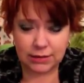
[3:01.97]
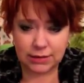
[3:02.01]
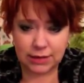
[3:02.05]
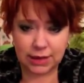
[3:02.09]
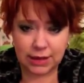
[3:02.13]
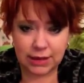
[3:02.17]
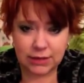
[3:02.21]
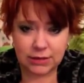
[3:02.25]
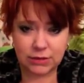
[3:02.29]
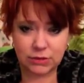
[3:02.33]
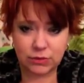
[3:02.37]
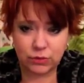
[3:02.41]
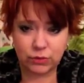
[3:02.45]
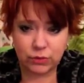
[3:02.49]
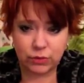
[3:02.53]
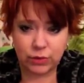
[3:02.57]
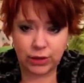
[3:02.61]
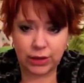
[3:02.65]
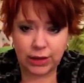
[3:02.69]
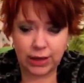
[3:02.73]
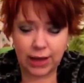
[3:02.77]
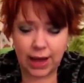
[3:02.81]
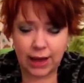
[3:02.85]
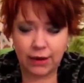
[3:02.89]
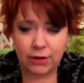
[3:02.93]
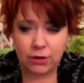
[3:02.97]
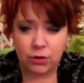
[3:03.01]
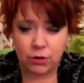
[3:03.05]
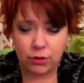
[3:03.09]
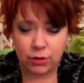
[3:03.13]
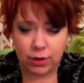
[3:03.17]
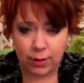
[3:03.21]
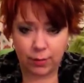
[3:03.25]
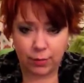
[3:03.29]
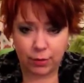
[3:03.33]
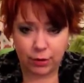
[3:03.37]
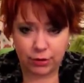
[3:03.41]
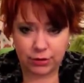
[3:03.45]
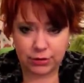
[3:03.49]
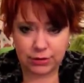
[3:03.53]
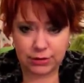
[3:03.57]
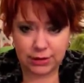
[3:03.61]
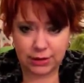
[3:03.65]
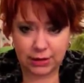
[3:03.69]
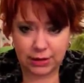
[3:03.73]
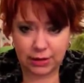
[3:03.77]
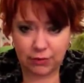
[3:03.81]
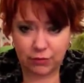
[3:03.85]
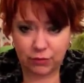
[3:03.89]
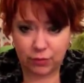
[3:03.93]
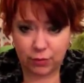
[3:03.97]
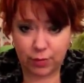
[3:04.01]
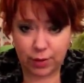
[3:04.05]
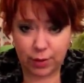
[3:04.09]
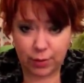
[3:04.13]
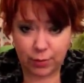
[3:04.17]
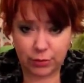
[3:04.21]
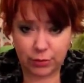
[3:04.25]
it's really, I know that personally from my